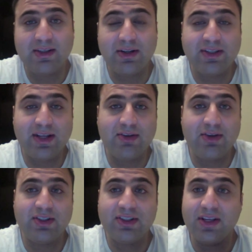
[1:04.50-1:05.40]
you know,
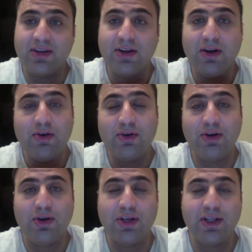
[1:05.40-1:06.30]
etc. And she said, no, you
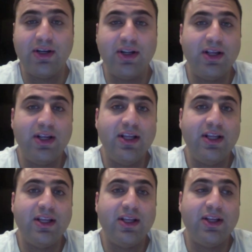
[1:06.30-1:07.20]
know, you can,
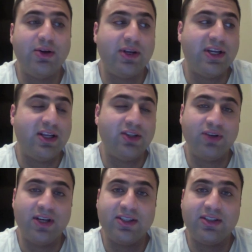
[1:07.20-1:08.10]
you know, get
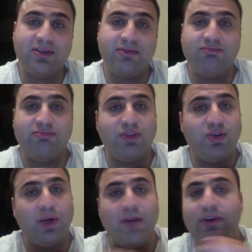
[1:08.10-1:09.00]
undressed
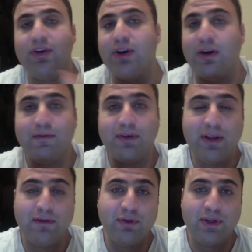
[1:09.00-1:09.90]
to whatever your comfort
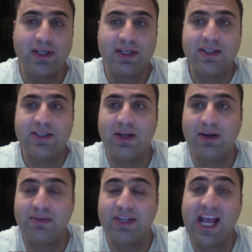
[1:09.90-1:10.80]
level is.
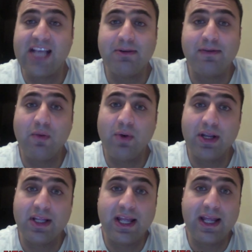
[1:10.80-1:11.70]
Um, she asked me if I
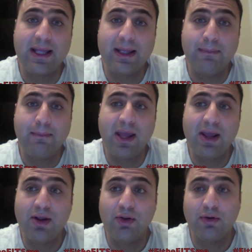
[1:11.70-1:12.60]
wanted a
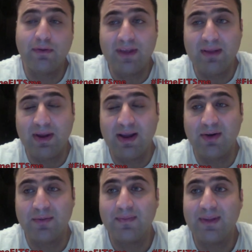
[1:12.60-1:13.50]
male or a
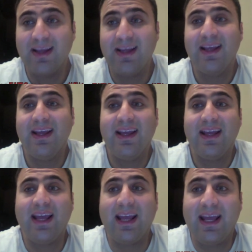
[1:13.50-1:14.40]
female.
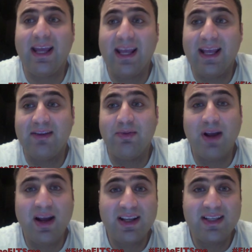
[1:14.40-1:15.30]
And to be
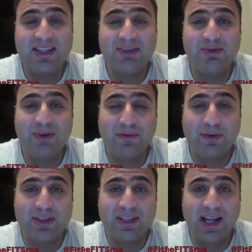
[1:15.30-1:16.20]
honest, this was my
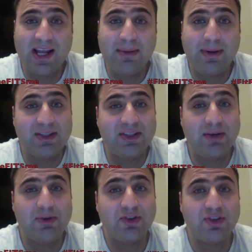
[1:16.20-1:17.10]
first time, and since
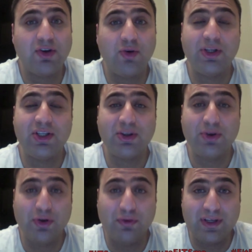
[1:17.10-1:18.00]
I was already so
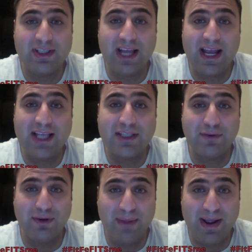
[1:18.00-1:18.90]
nervous, I asked
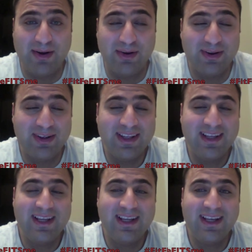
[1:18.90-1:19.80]
for a male.
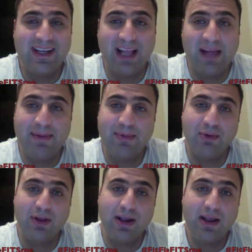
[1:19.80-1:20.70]
And a lot of people
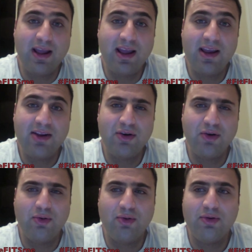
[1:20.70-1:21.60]
were like, eh, you
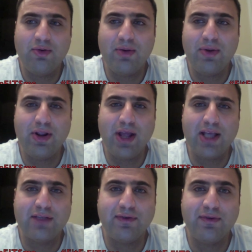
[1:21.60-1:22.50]
know, what do you mean you asked for a